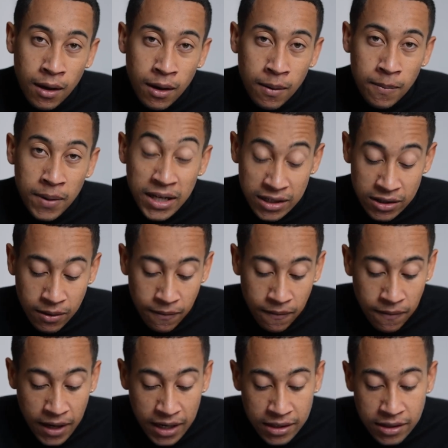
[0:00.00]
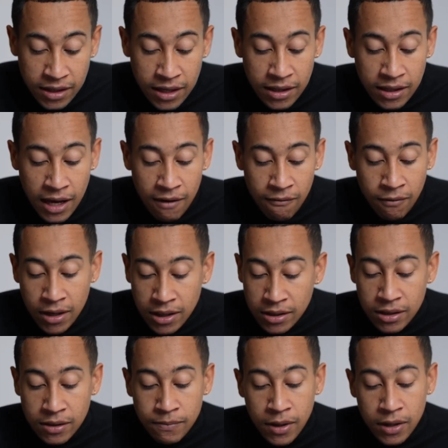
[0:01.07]
please stop flexing that
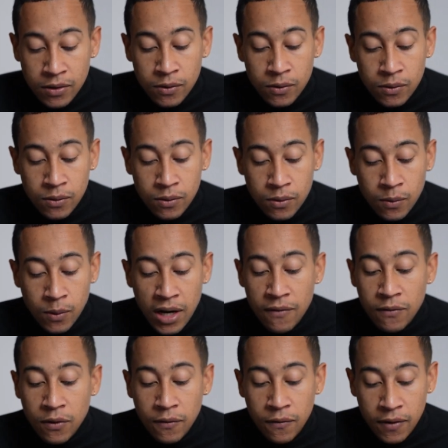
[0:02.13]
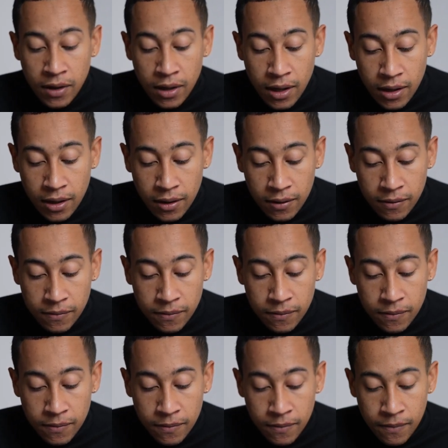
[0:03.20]
racist muscle whenever you feel like it.
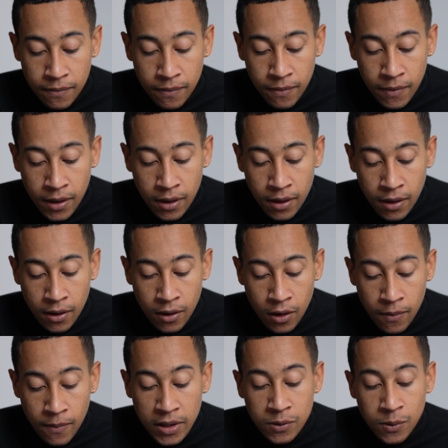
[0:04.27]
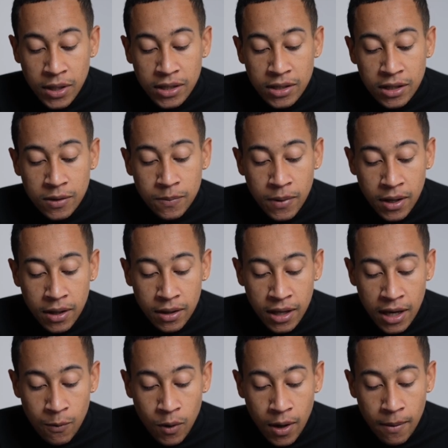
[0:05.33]
On my 26th
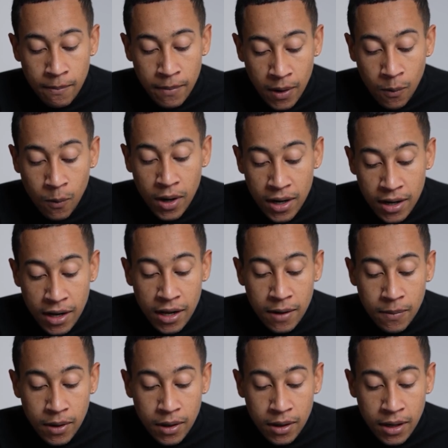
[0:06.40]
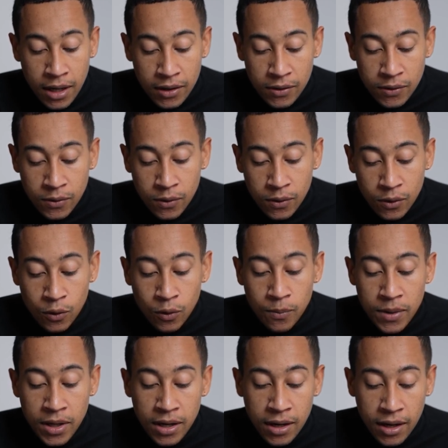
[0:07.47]
birthday, my white neighbour next door called
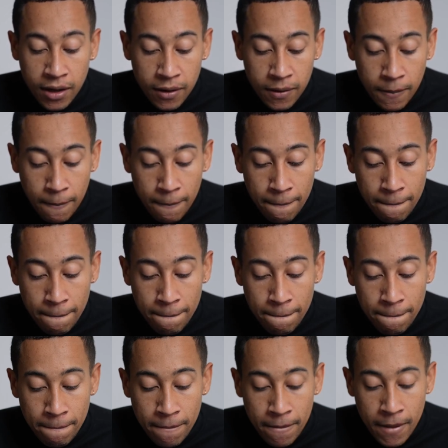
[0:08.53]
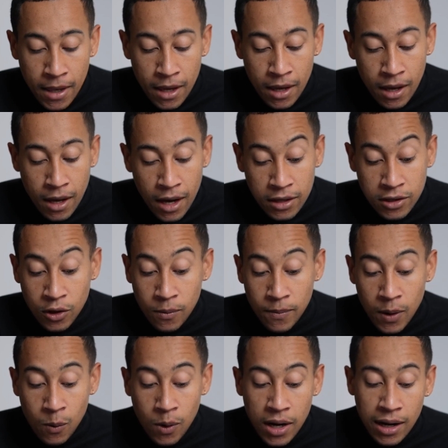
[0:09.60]
me a nigger. I told my
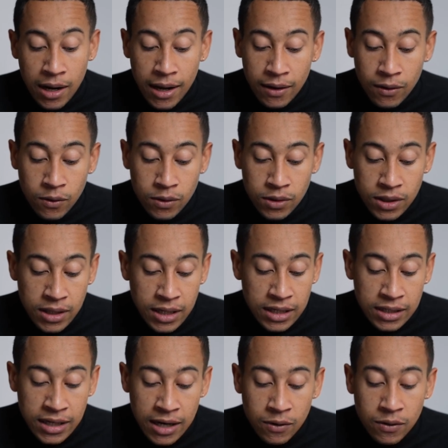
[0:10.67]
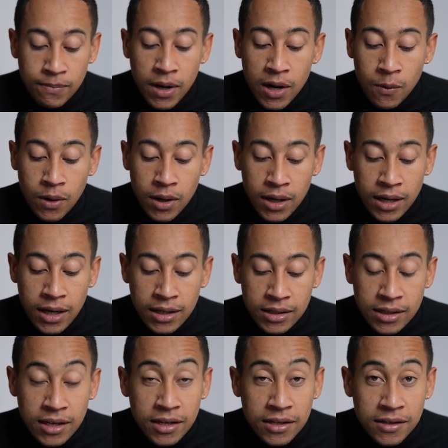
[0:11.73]
white landlords and they said it was my word against
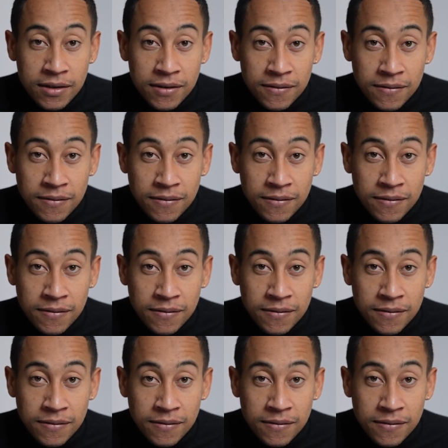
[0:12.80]
his.